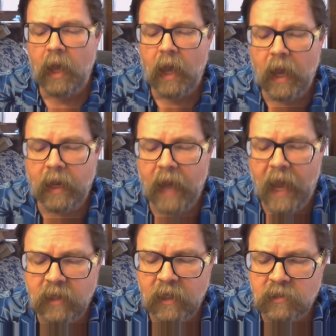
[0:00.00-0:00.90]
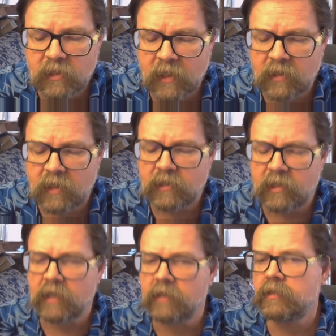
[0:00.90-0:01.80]
in AD
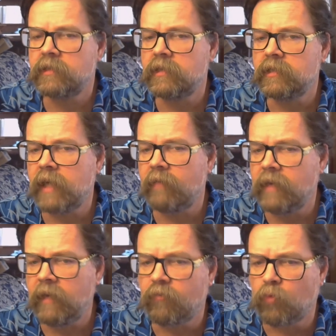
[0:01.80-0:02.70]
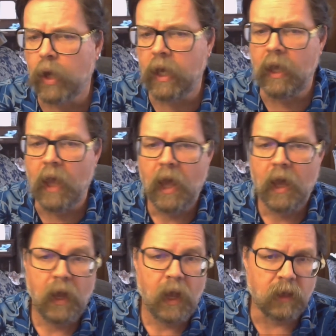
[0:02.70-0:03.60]
66 to 73,
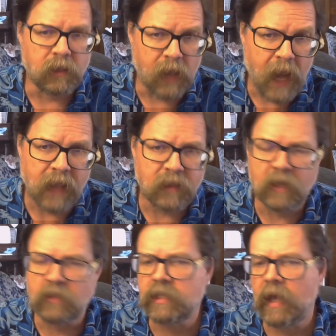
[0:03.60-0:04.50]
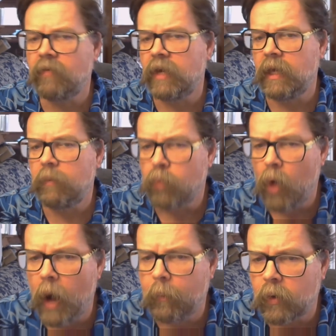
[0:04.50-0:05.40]
and in AD 70
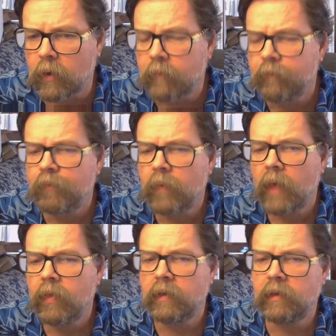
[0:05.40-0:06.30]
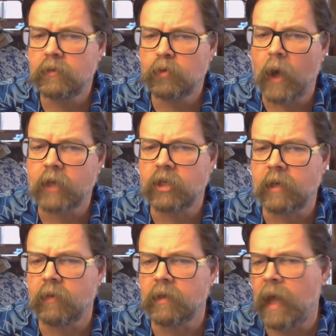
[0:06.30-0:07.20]
proper, the destruction
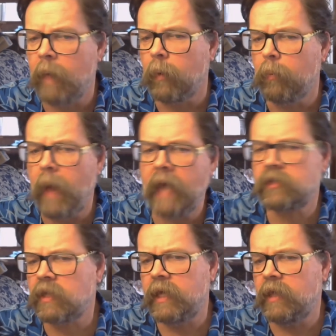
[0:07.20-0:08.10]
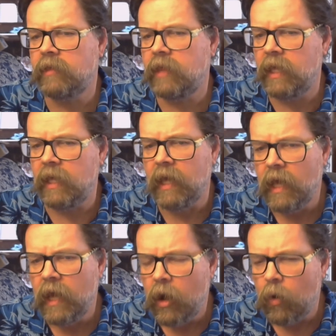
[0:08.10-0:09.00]
of the temple. Basically, the
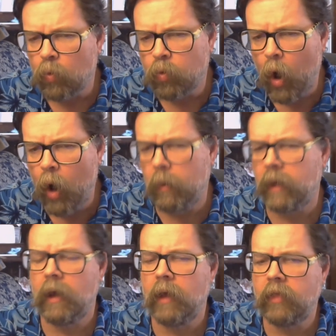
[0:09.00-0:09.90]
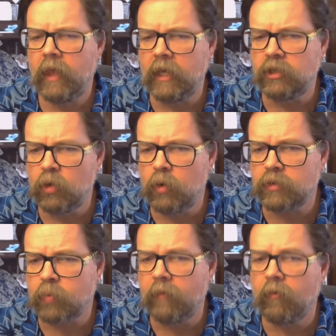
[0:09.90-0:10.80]
Roman, the
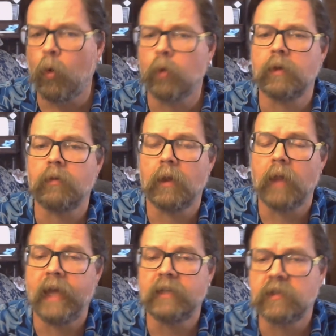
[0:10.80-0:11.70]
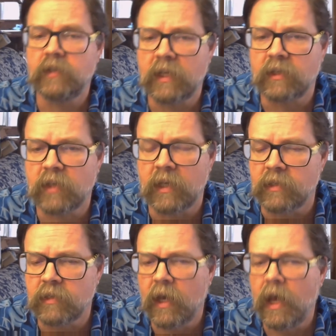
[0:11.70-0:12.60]
Jewish revolt of the late
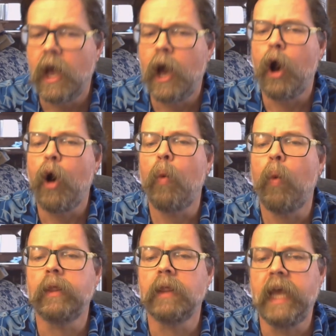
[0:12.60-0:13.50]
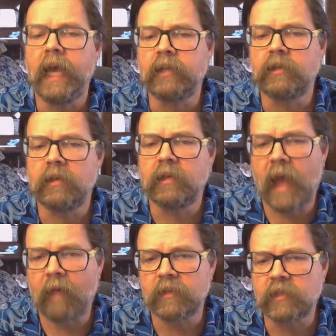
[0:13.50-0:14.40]
60s would lead to
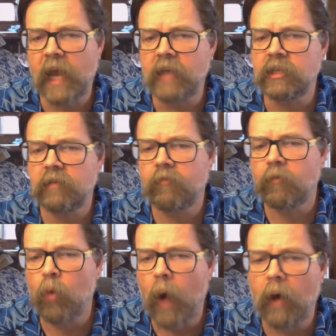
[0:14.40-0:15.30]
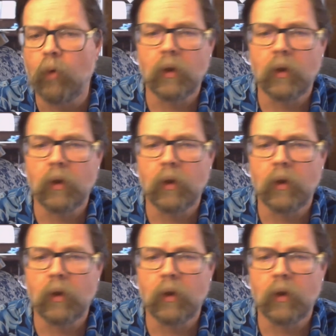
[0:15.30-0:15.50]
devastation throughout